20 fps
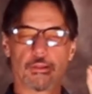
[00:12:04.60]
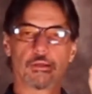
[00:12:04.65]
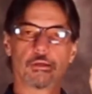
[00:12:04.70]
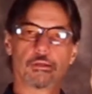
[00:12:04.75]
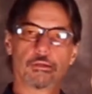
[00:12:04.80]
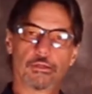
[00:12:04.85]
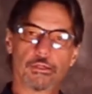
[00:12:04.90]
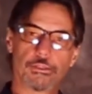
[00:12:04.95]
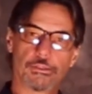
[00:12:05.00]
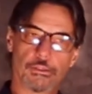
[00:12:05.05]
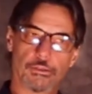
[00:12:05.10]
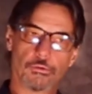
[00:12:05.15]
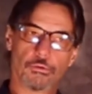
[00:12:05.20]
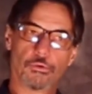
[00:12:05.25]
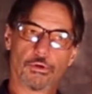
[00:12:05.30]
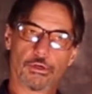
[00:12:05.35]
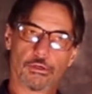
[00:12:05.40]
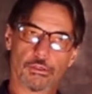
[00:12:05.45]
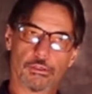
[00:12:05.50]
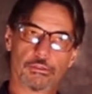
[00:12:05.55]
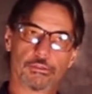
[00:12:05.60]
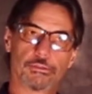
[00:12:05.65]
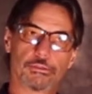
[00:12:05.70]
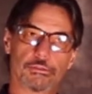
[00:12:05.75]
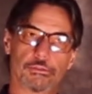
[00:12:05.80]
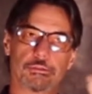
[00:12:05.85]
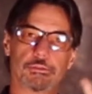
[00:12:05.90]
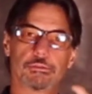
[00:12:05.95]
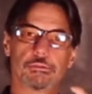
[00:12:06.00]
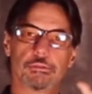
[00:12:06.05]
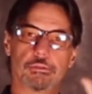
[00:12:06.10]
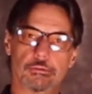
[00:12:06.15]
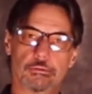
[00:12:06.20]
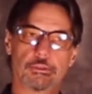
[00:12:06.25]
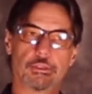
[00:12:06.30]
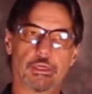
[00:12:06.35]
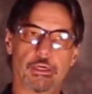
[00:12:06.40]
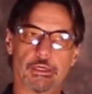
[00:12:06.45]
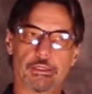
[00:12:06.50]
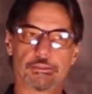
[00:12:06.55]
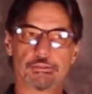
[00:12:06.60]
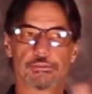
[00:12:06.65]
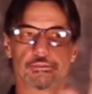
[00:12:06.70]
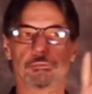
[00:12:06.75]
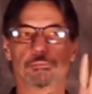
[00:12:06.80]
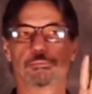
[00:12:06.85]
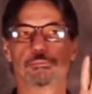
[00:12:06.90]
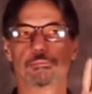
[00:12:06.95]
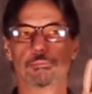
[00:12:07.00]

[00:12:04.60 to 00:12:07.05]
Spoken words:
conditioned awareness, yes,